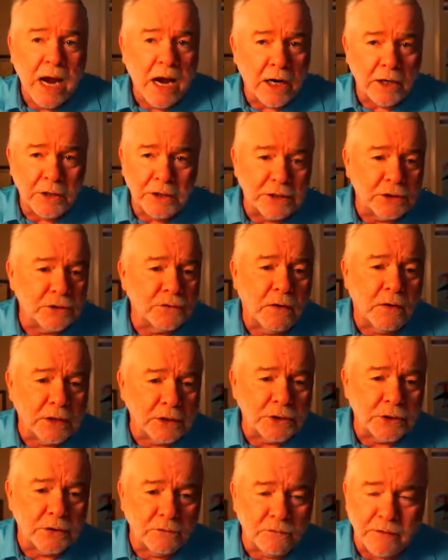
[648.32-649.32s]
our
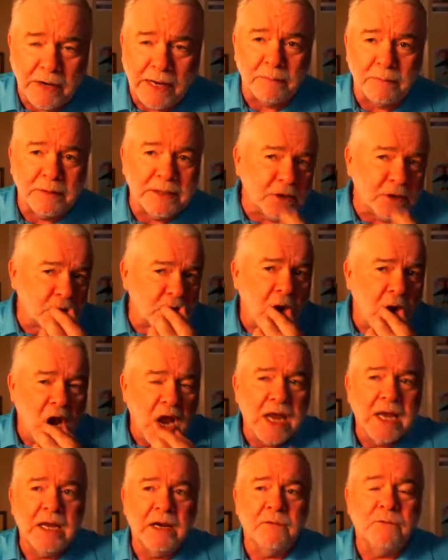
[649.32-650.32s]
dysfunctional families.
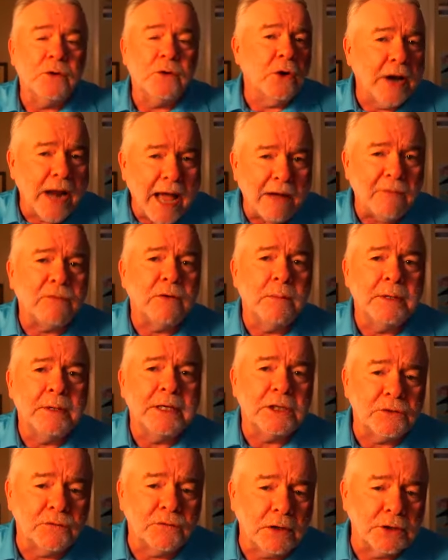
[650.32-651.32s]
And if you're not from a
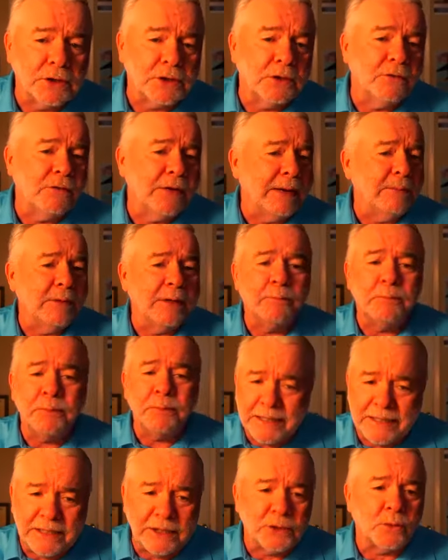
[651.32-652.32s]
dysfunctional family,
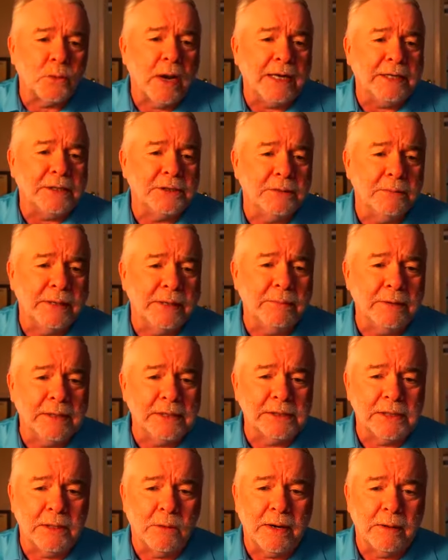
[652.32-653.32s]
please write to me
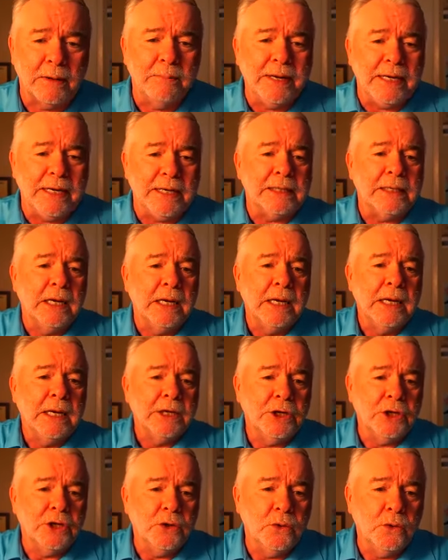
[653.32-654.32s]
because I want to meet
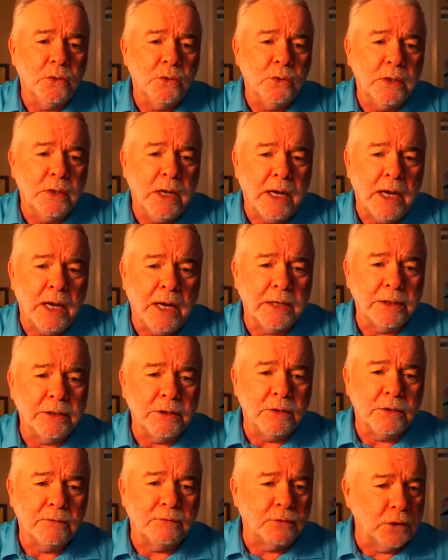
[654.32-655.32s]
you. Uh,
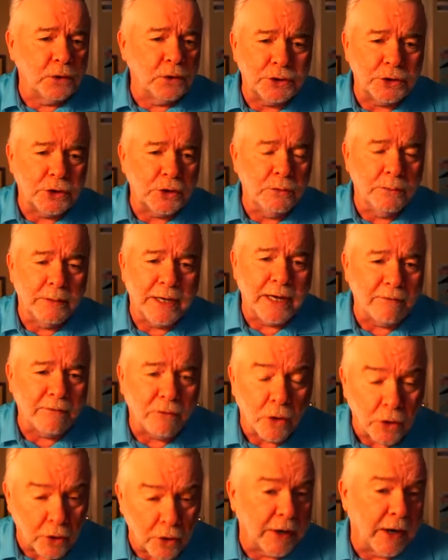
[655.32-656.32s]
you're the first human I've
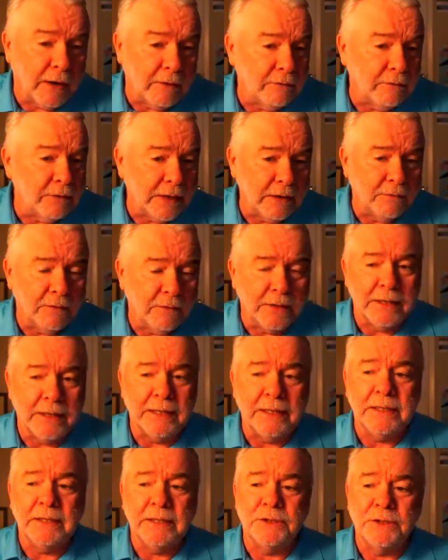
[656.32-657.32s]
heard of, even
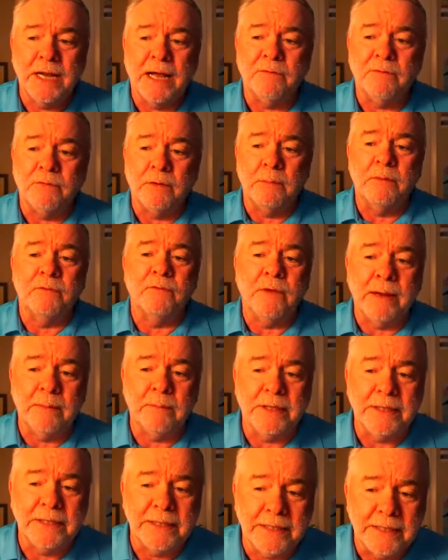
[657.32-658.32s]
that is not from a
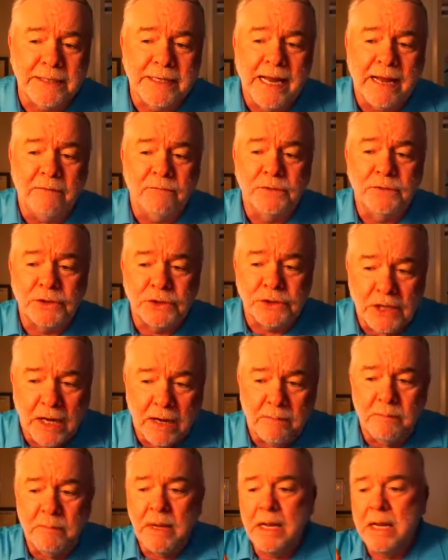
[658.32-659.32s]
family that didn't have
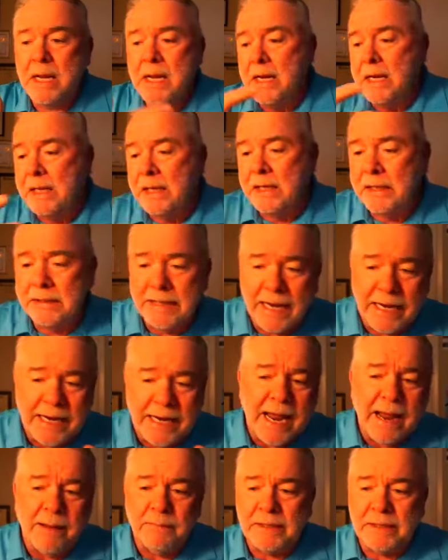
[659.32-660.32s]
some
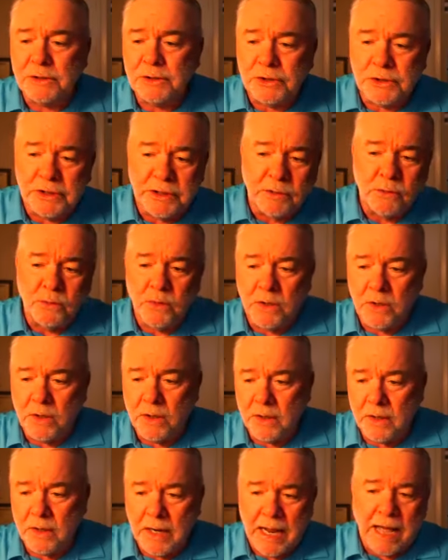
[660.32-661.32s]
dynamics that
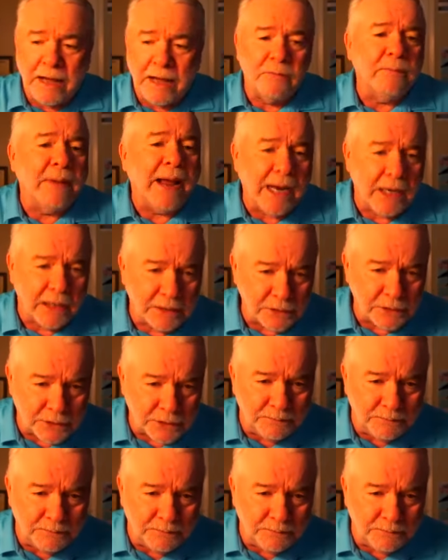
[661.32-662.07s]
were out of balance.